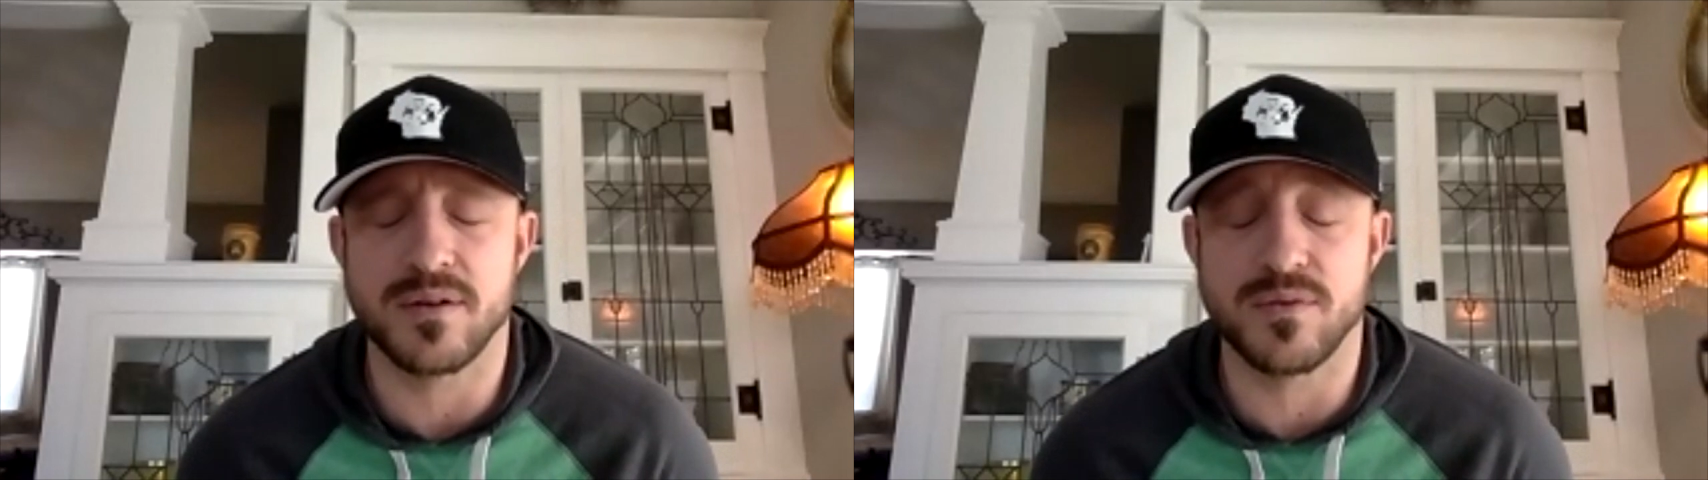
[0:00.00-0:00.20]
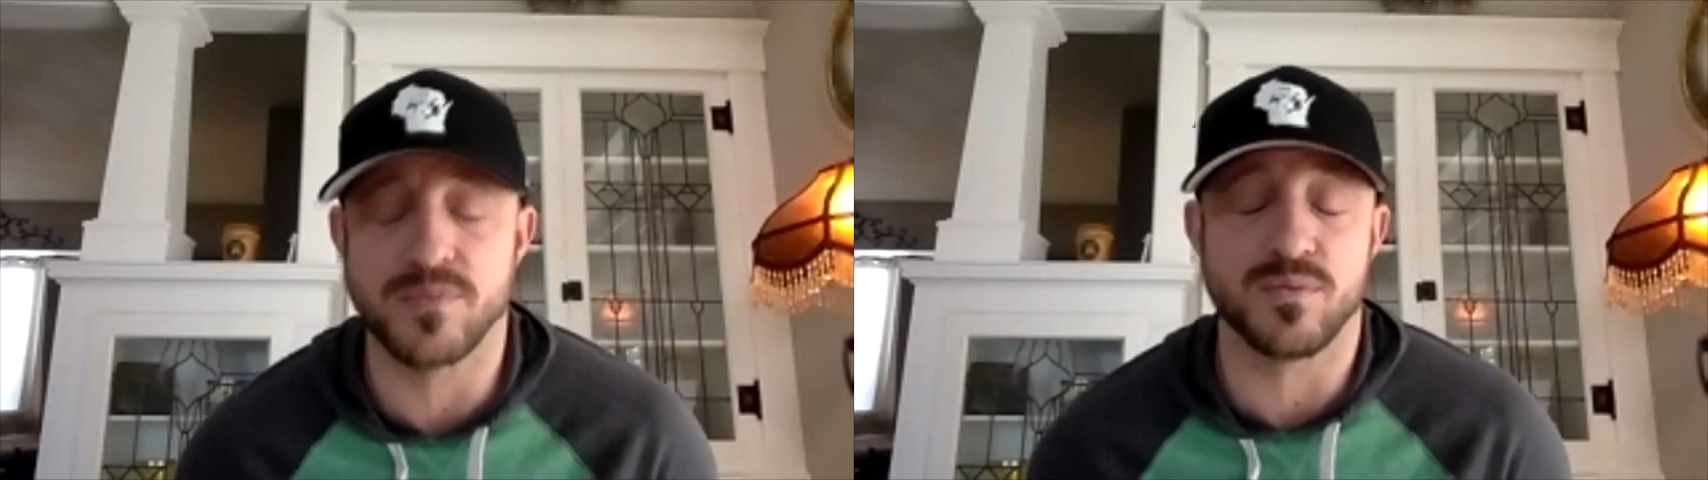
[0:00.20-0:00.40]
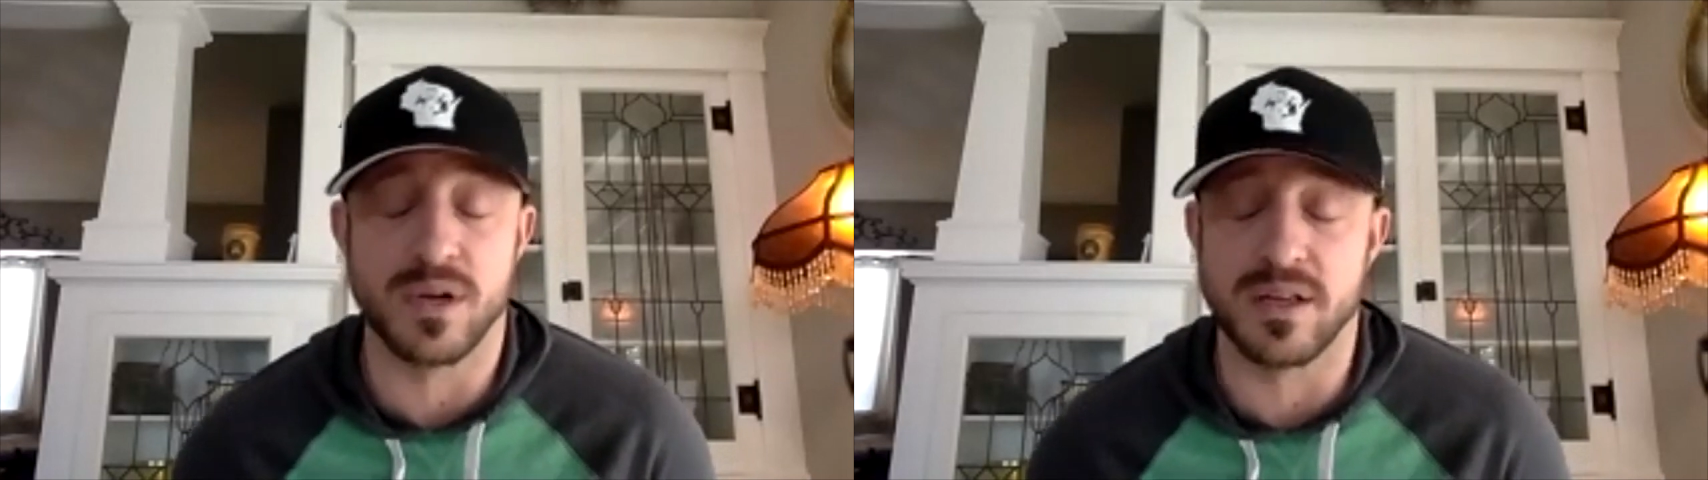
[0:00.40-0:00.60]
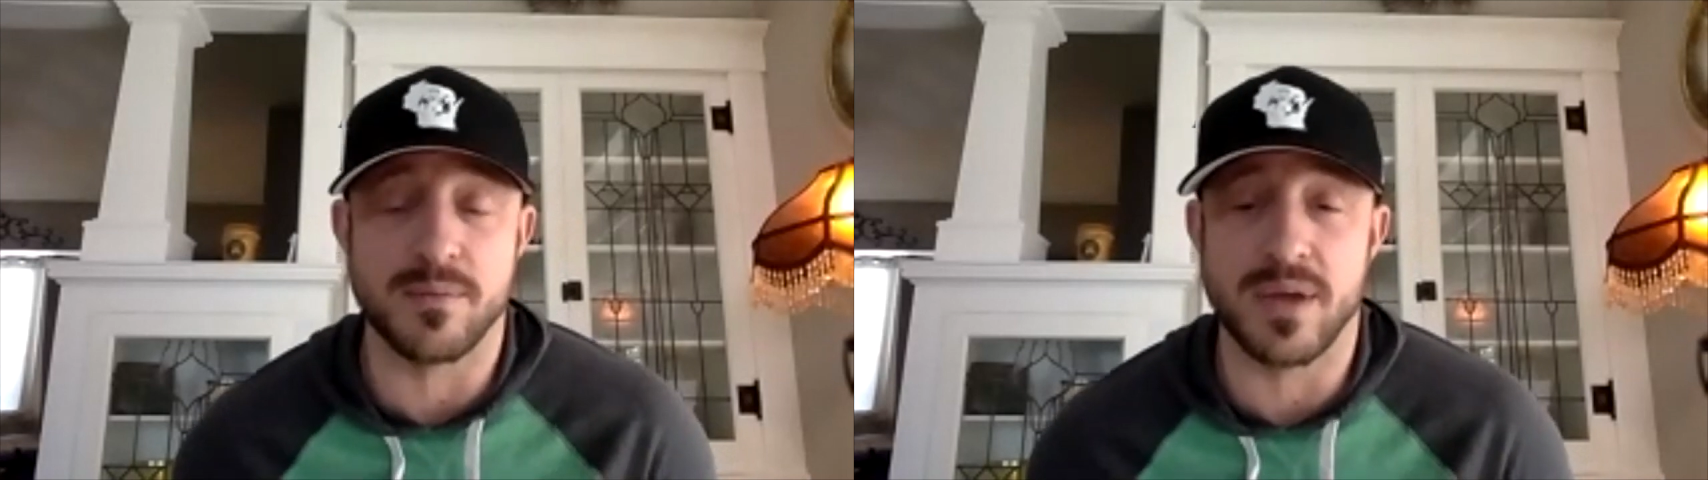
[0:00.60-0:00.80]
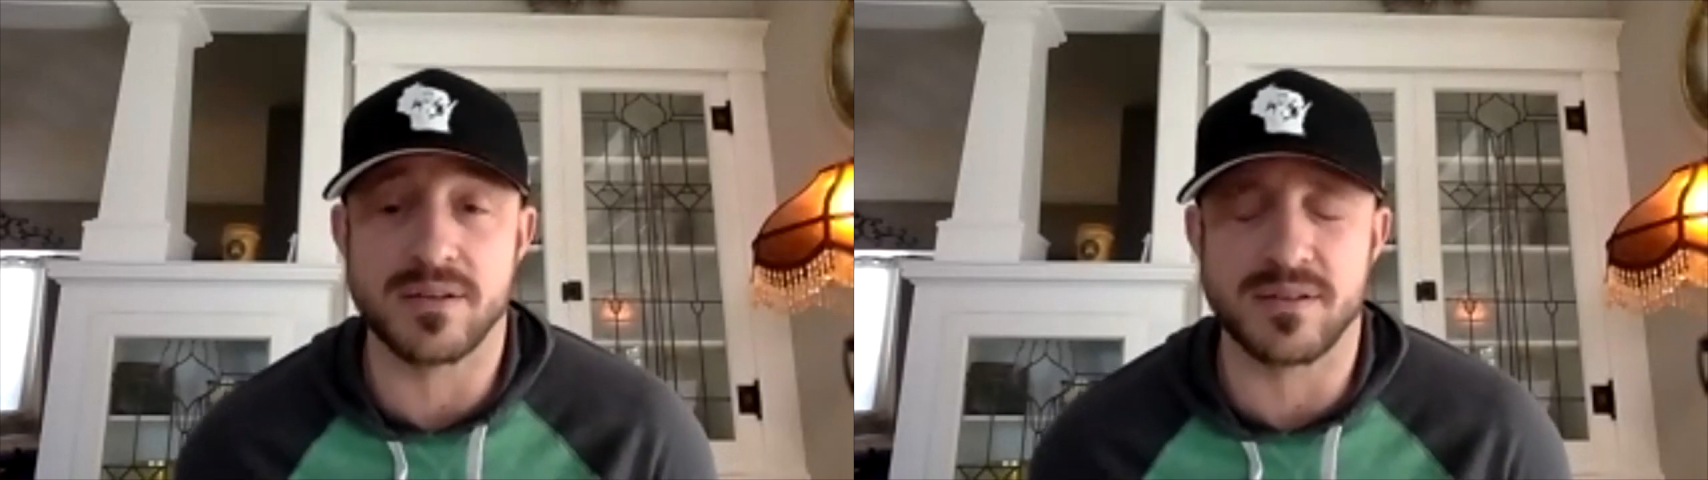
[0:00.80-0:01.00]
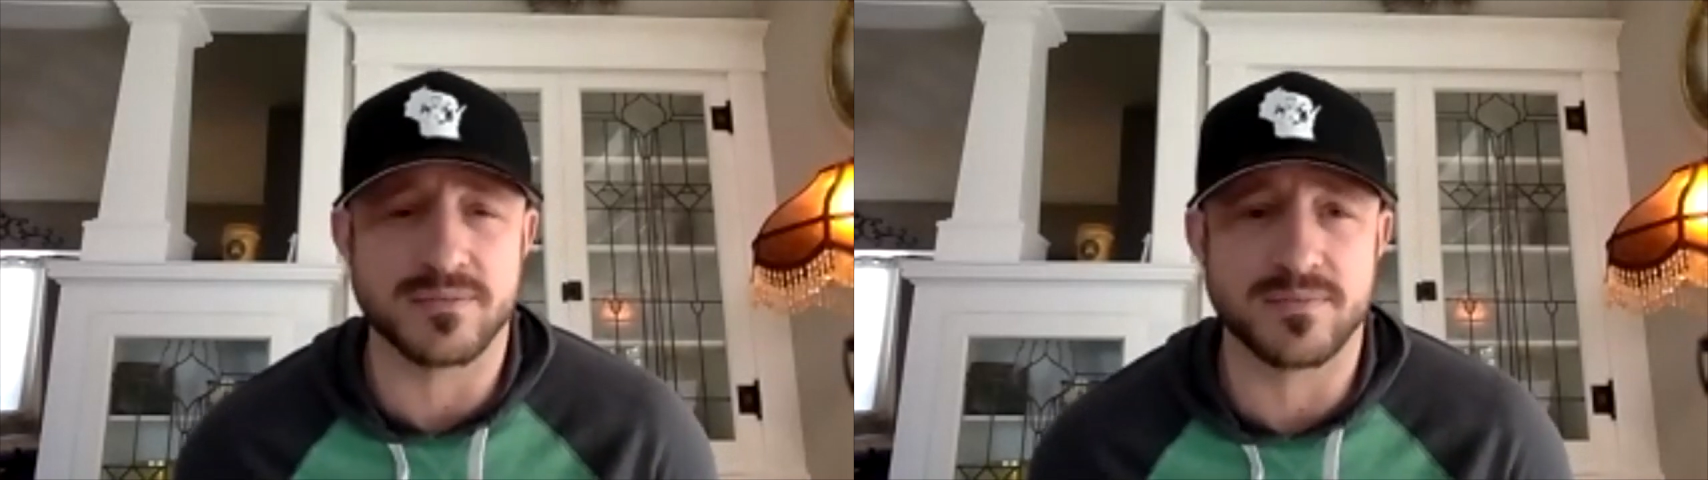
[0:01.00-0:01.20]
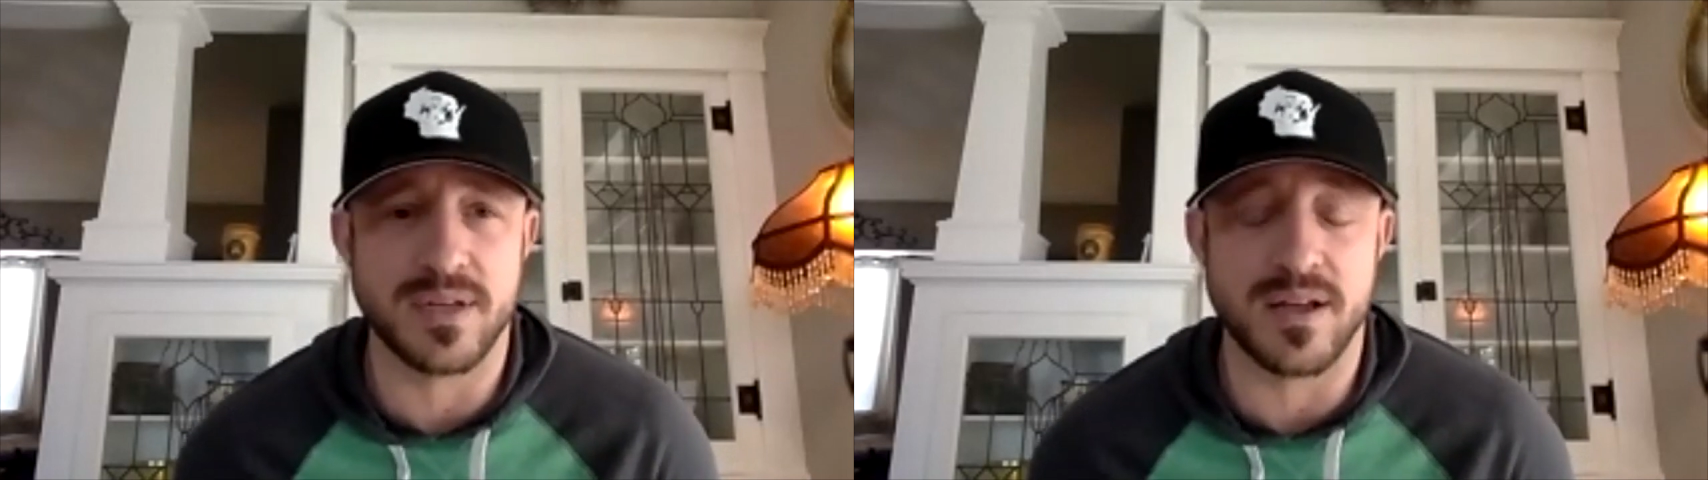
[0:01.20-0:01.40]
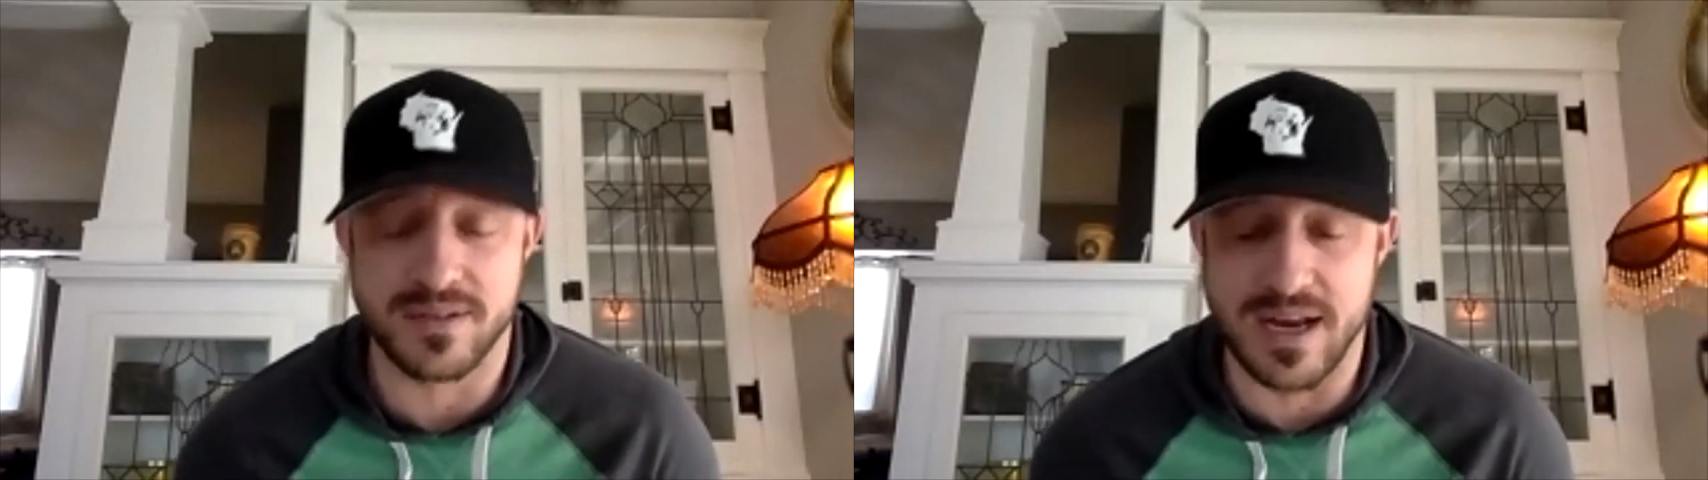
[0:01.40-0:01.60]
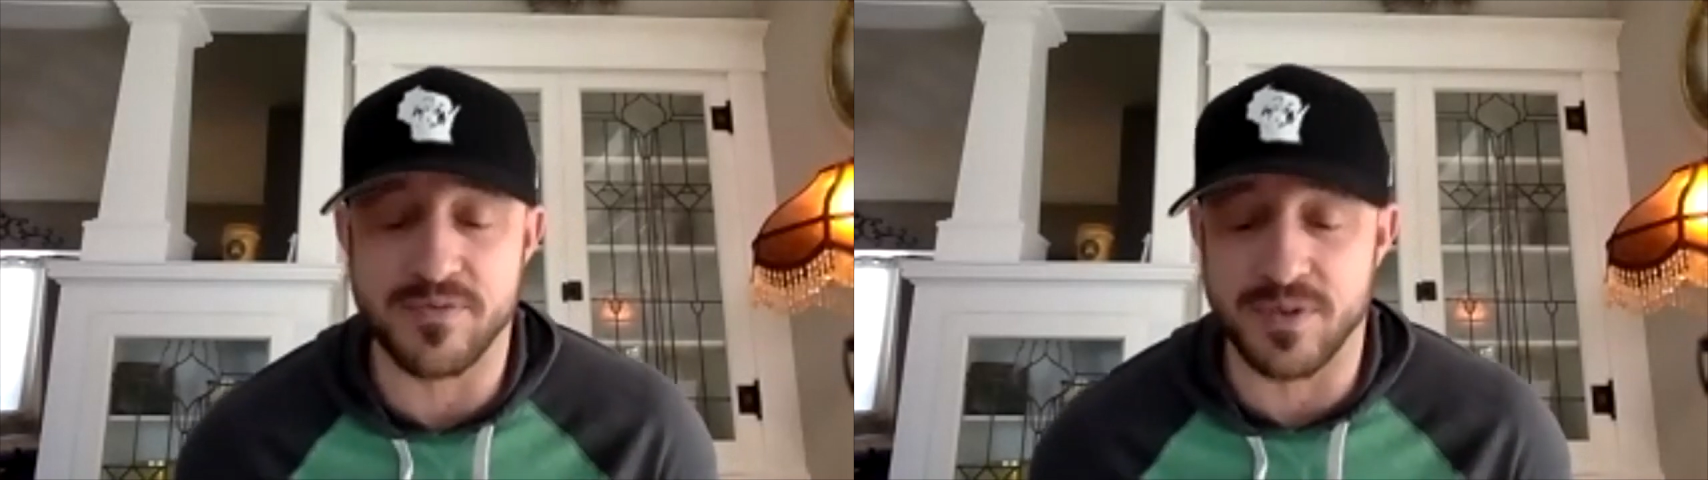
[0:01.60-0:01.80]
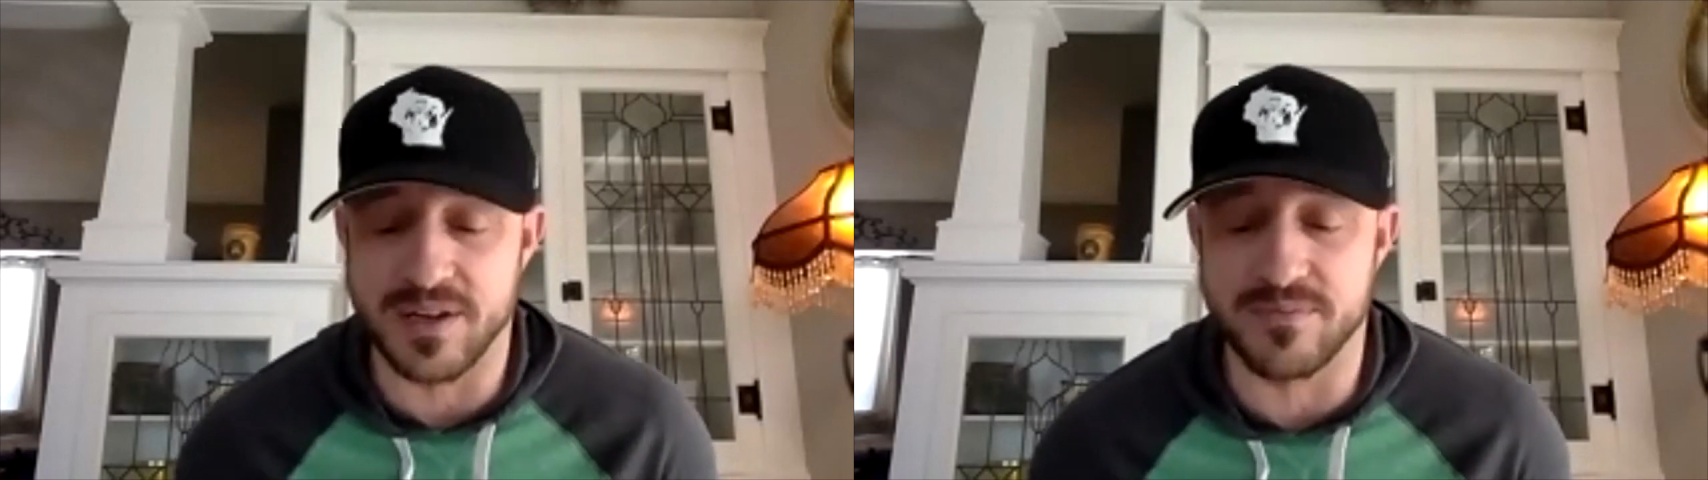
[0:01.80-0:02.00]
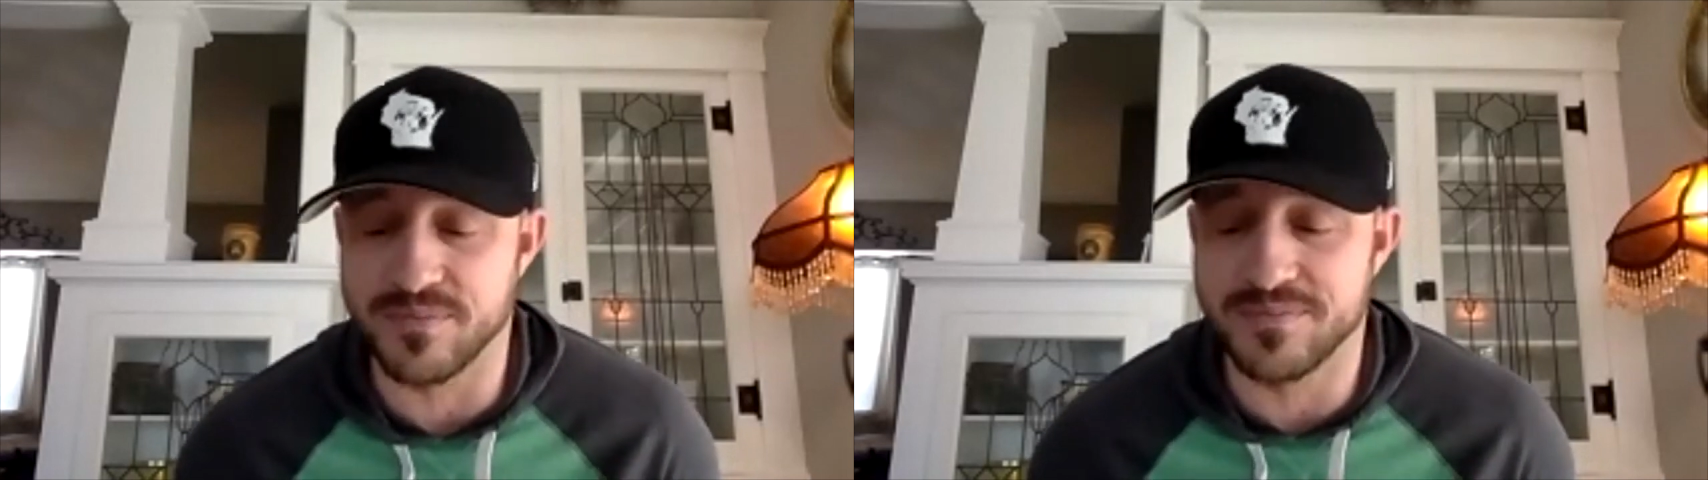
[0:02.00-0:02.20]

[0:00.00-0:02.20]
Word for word: really amazing and definitely